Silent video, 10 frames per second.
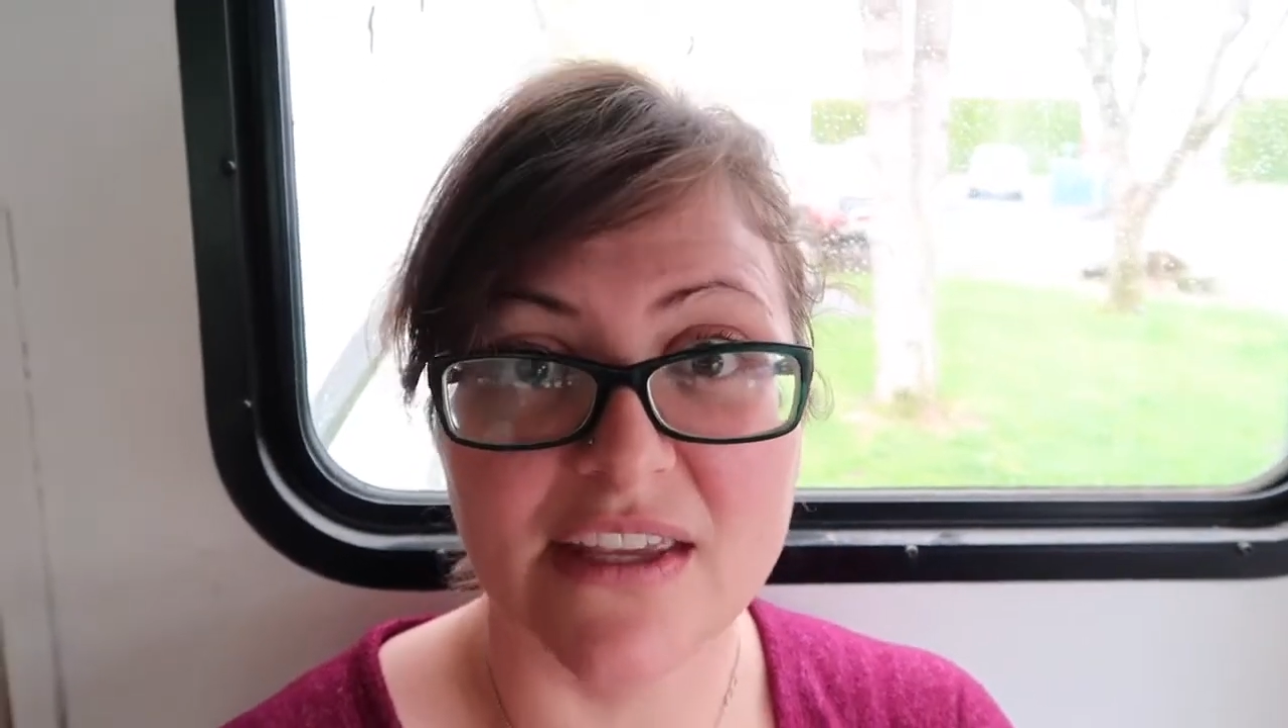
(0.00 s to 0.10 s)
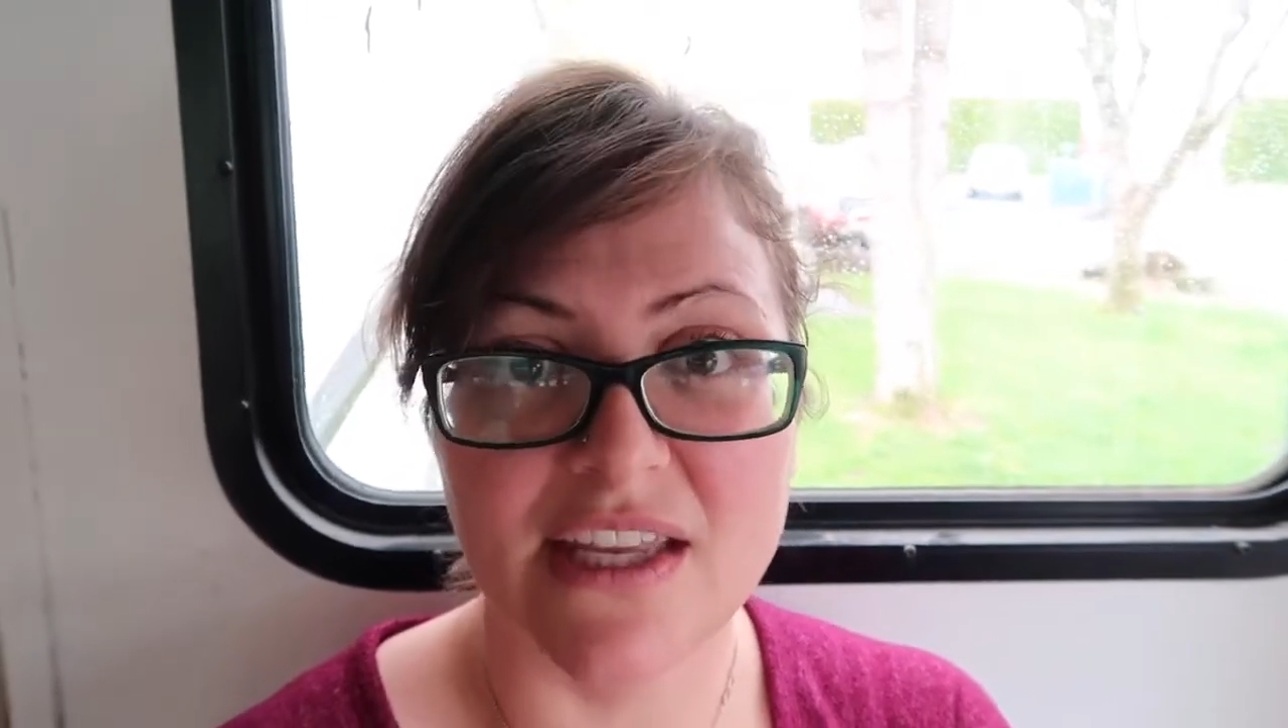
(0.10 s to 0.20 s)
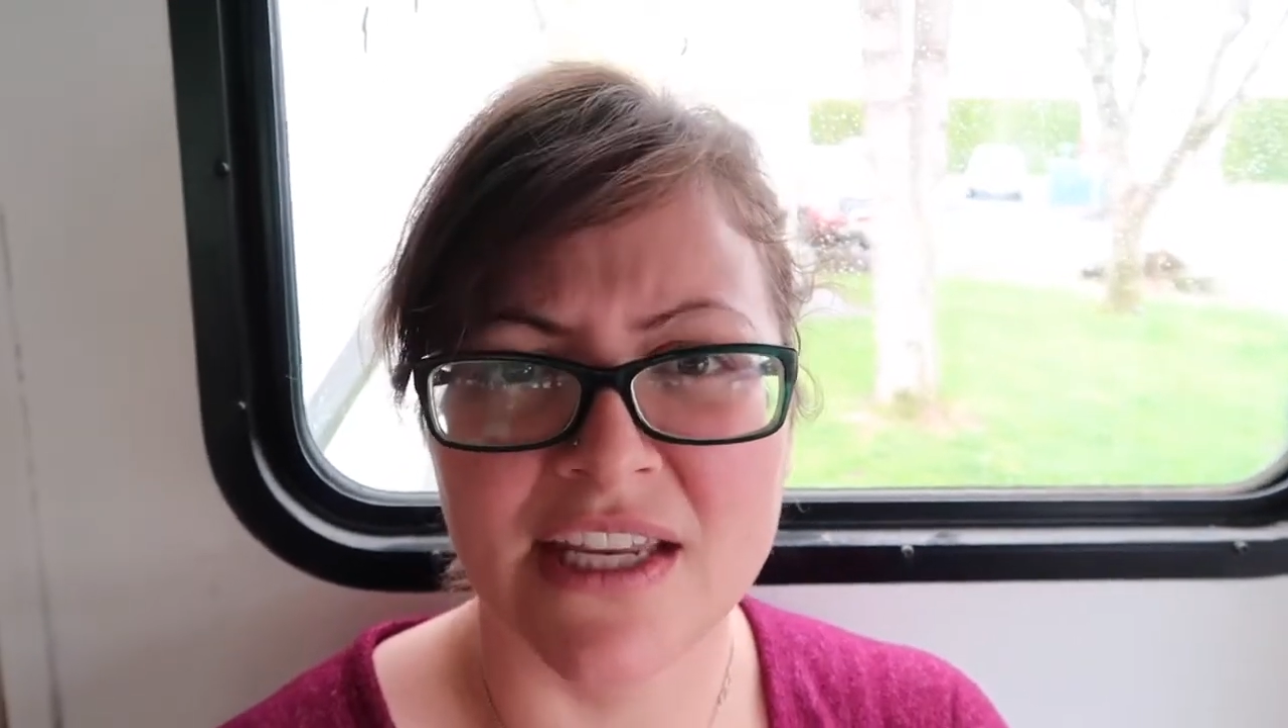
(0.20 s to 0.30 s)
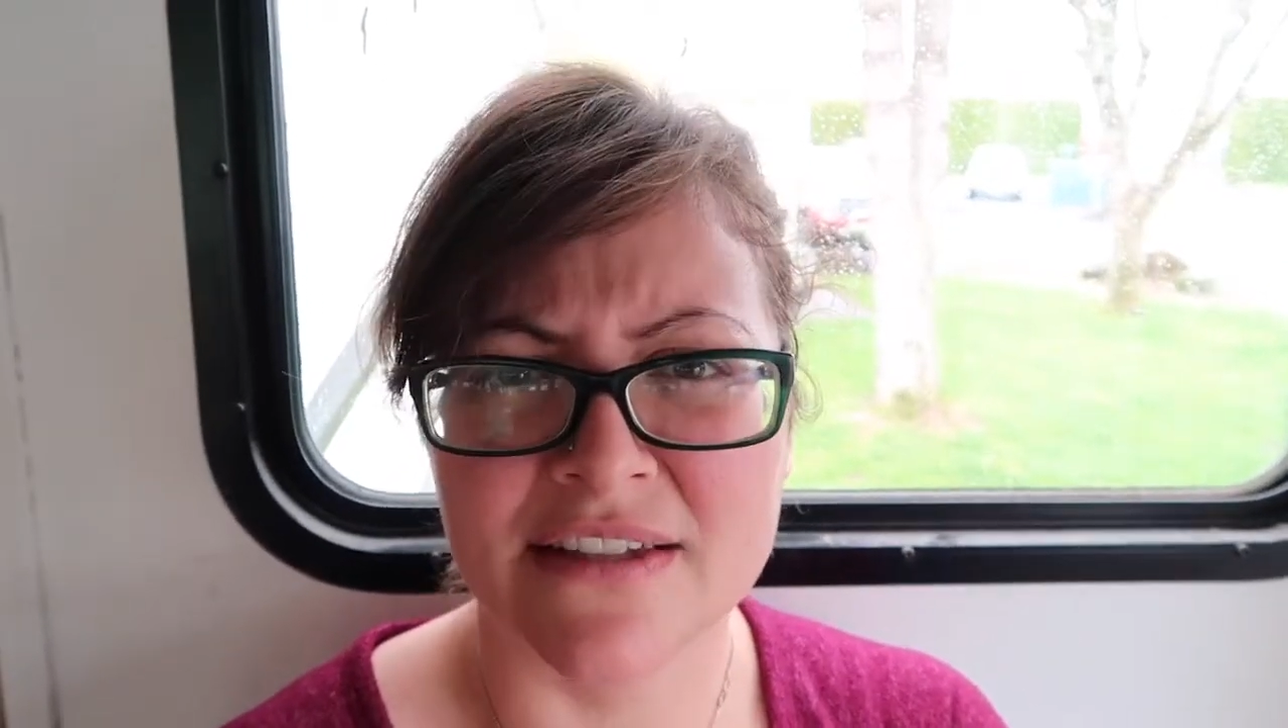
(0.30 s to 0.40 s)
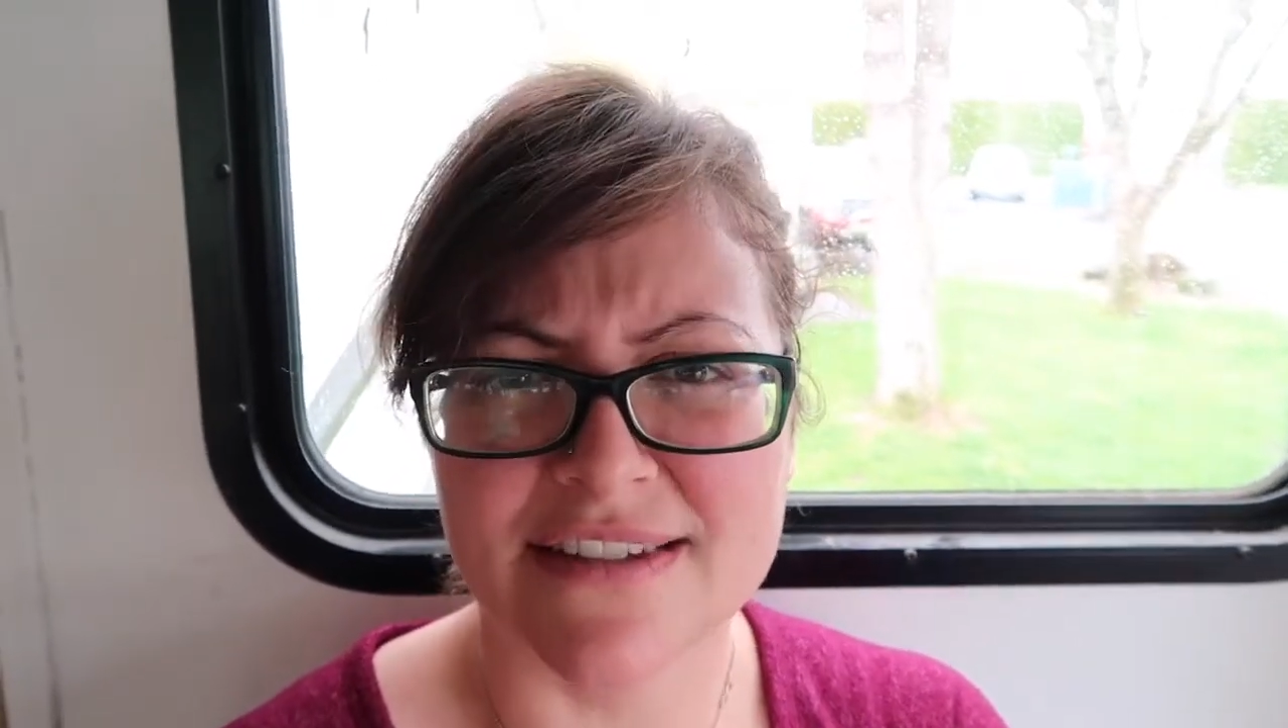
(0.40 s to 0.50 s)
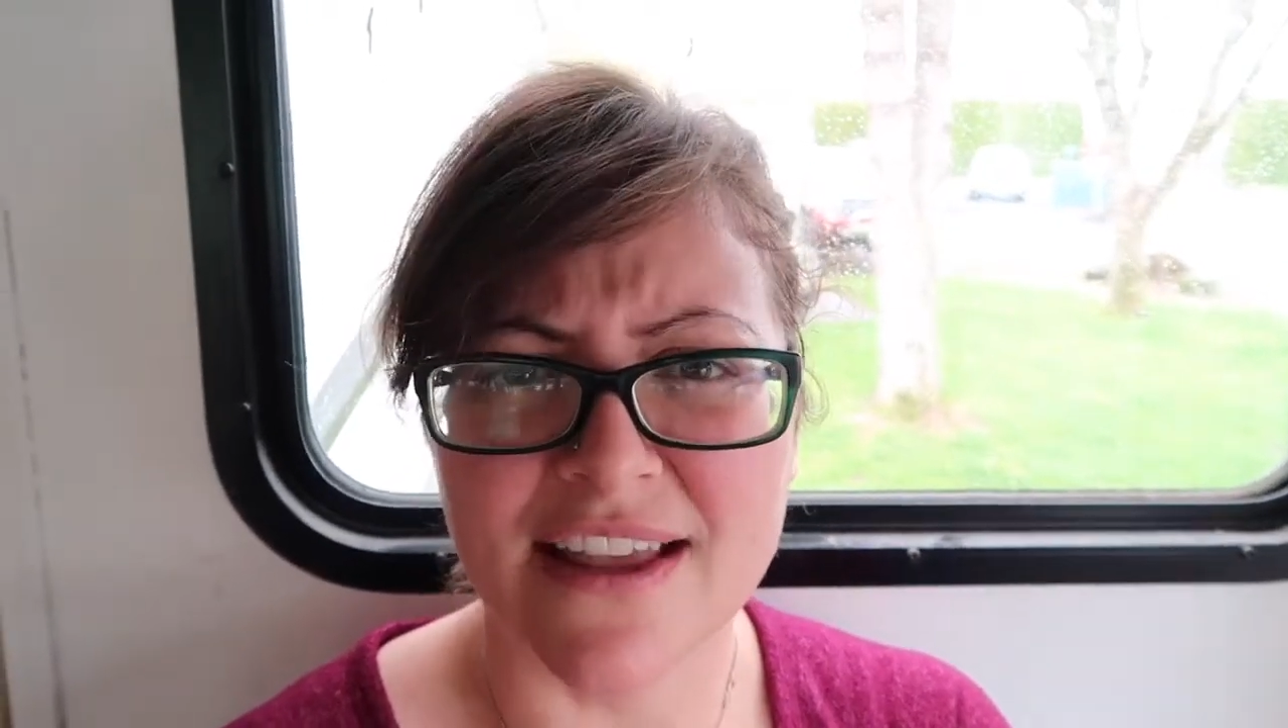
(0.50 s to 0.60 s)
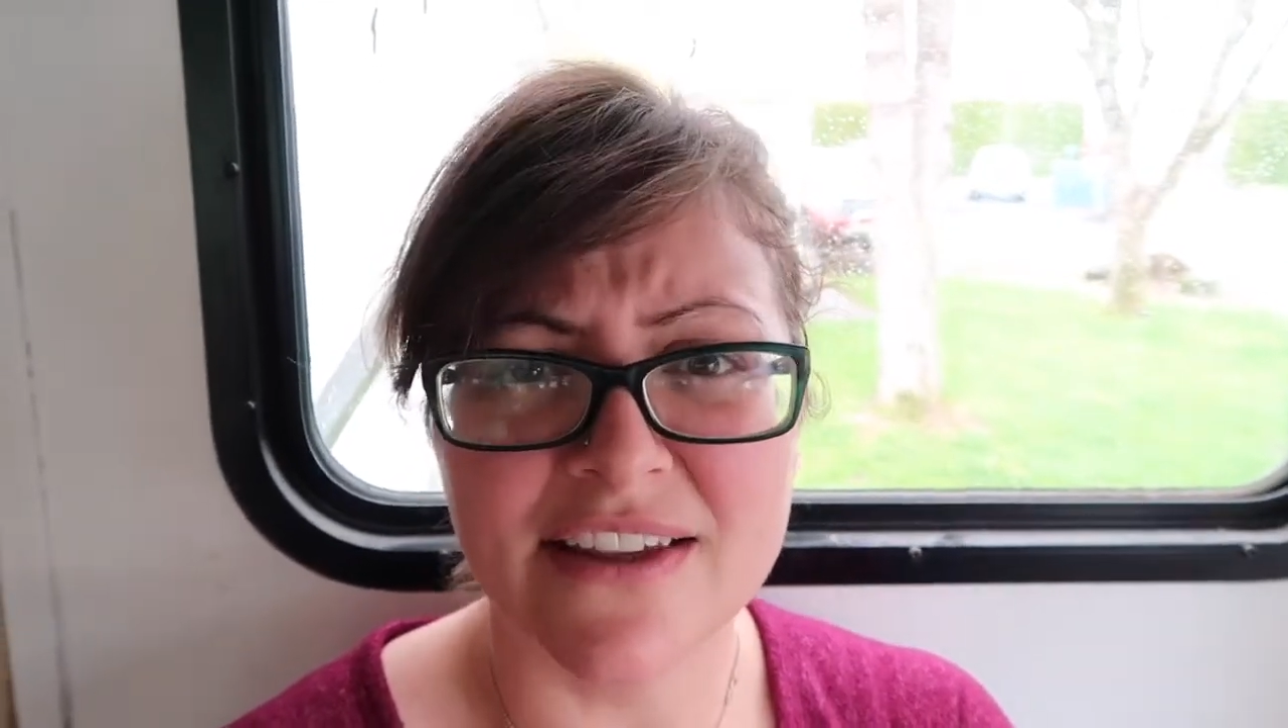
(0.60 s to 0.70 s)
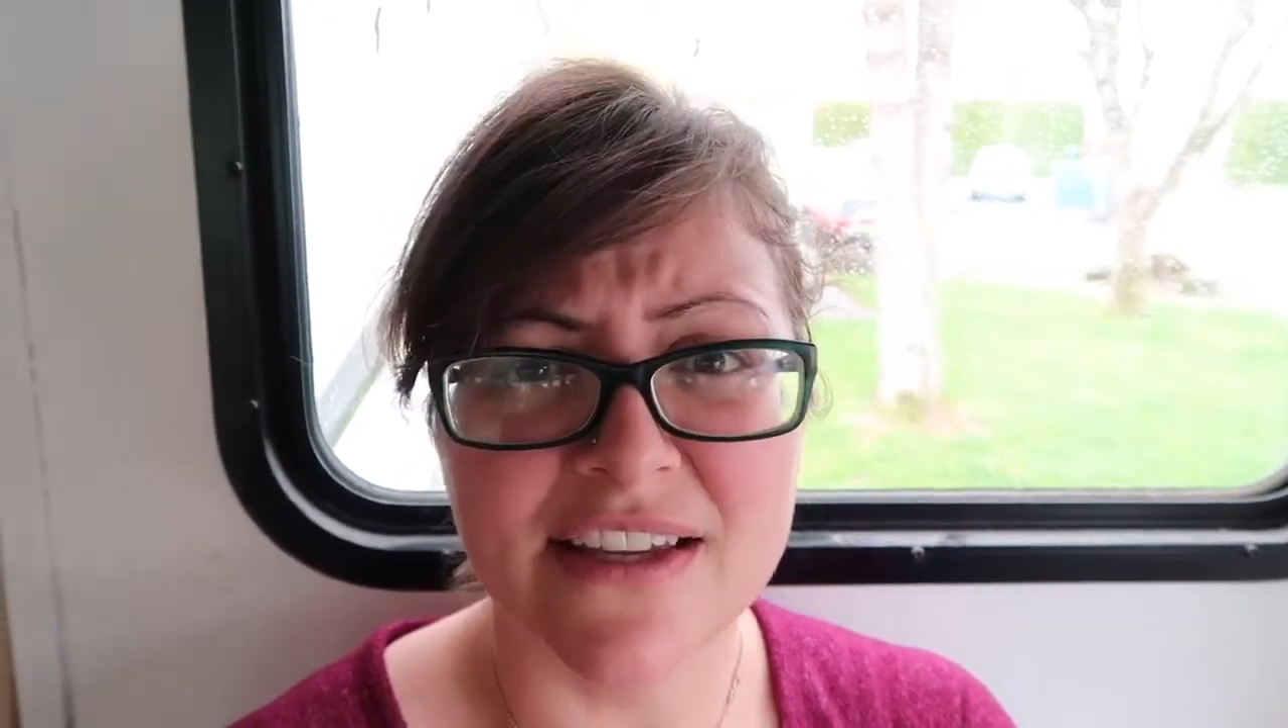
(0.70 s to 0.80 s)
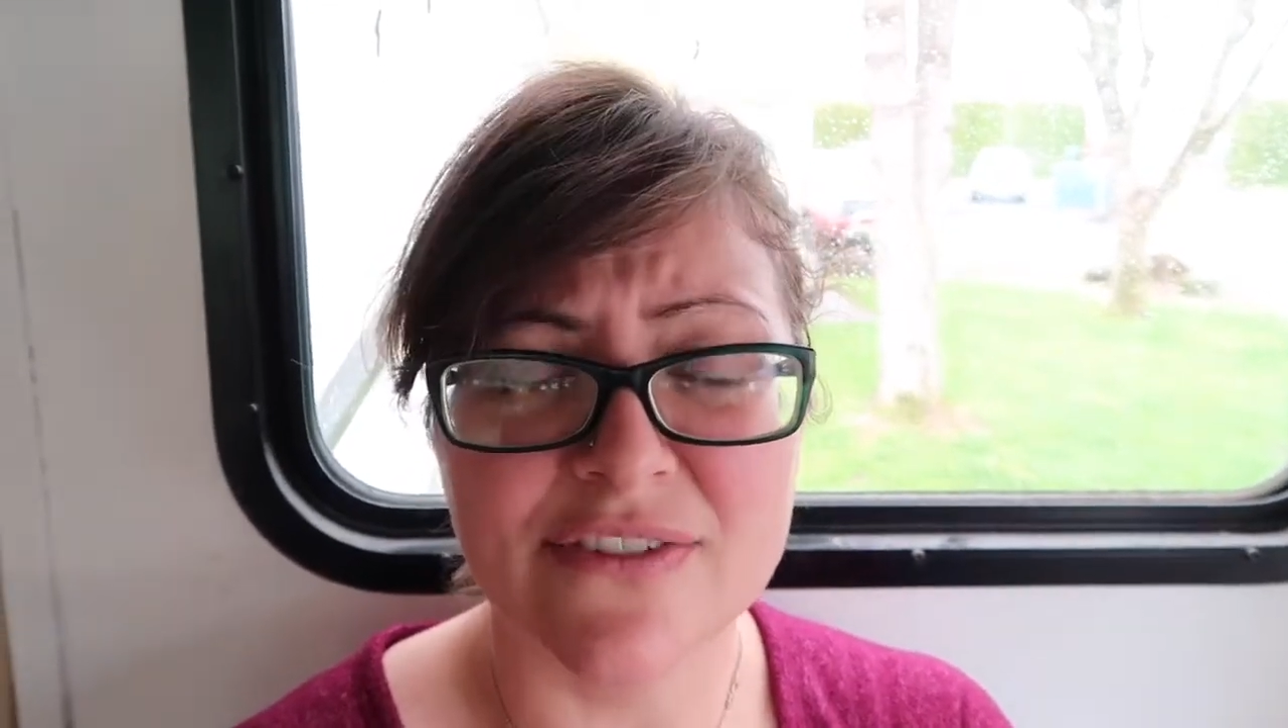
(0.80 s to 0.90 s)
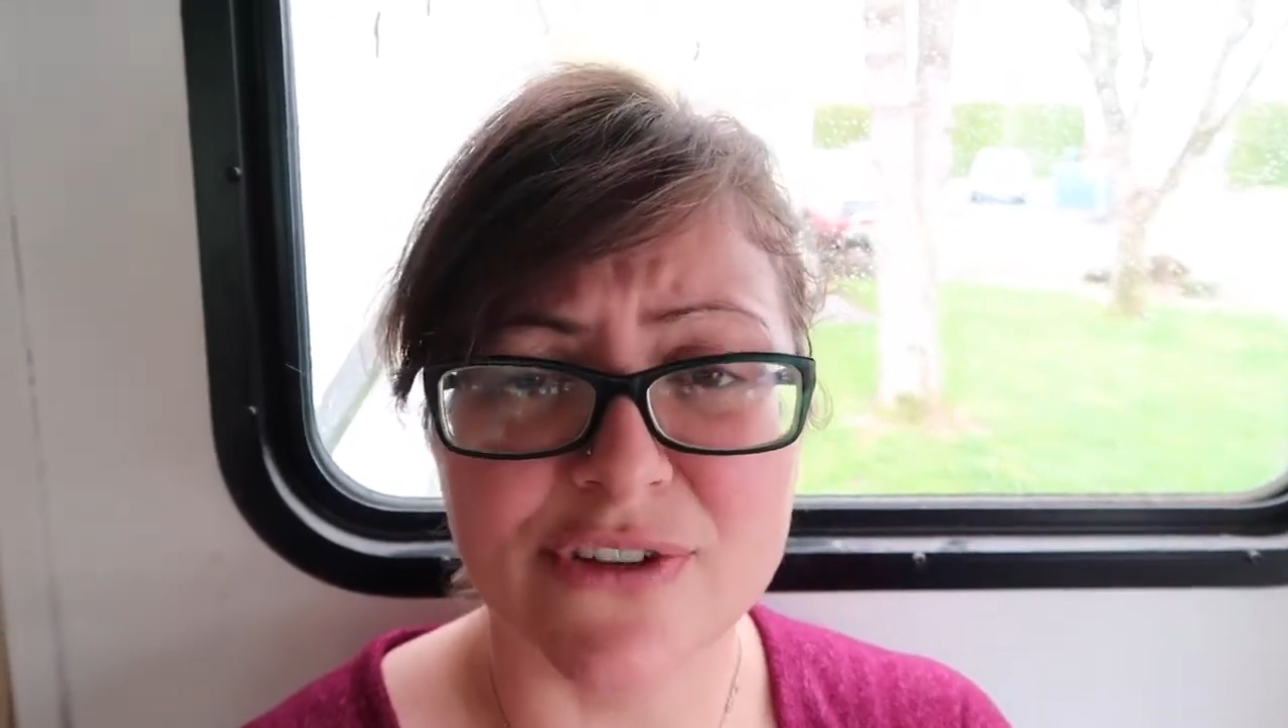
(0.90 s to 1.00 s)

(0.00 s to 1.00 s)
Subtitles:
eating a salad